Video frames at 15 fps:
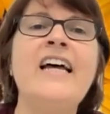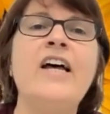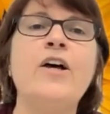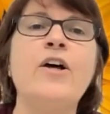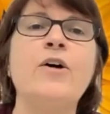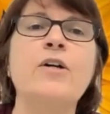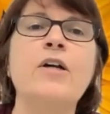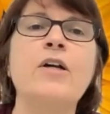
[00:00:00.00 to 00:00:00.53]

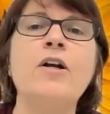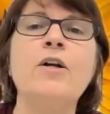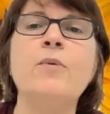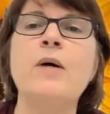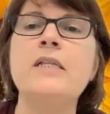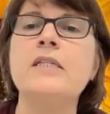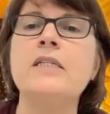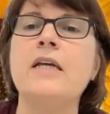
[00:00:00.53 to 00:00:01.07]
Oh, Connor
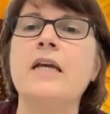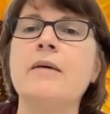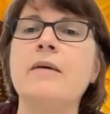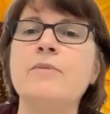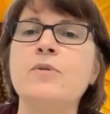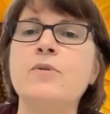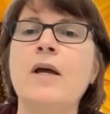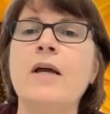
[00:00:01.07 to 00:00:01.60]
wants
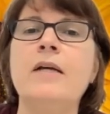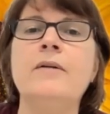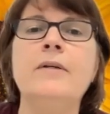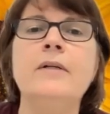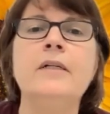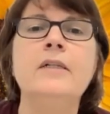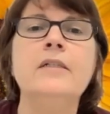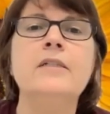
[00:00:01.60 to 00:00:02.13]
names, right?
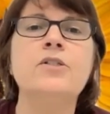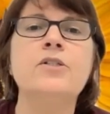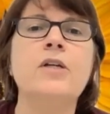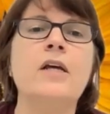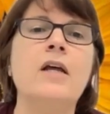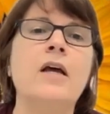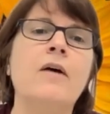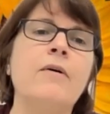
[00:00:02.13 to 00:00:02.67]
Did you
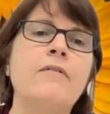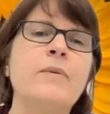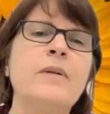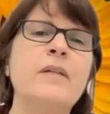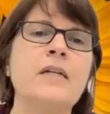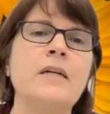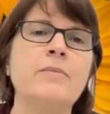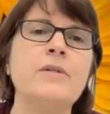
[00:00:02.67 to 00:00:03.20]
get, oh,
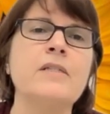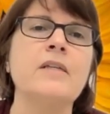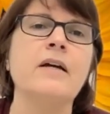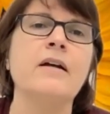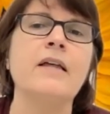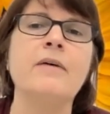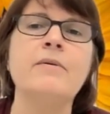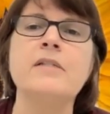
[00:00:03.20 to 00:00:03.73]
everybody's name was
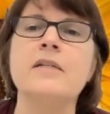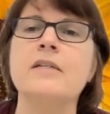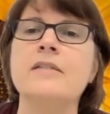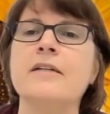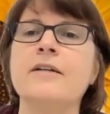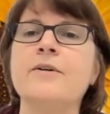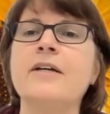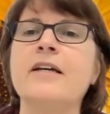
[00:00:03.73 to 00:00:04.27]
there. That was
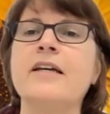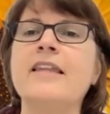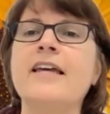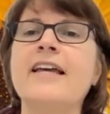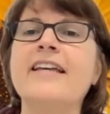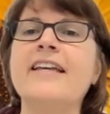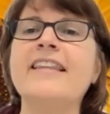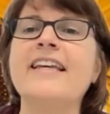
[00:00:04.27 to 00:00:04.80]
easy. Okay,
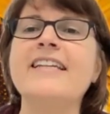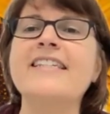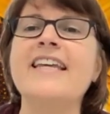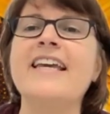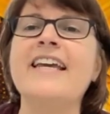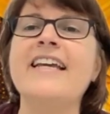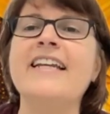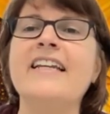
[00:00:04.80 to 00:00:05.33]
thanks,
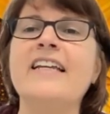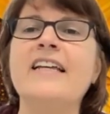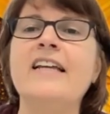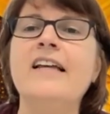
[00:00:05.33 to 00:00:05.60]
Kate.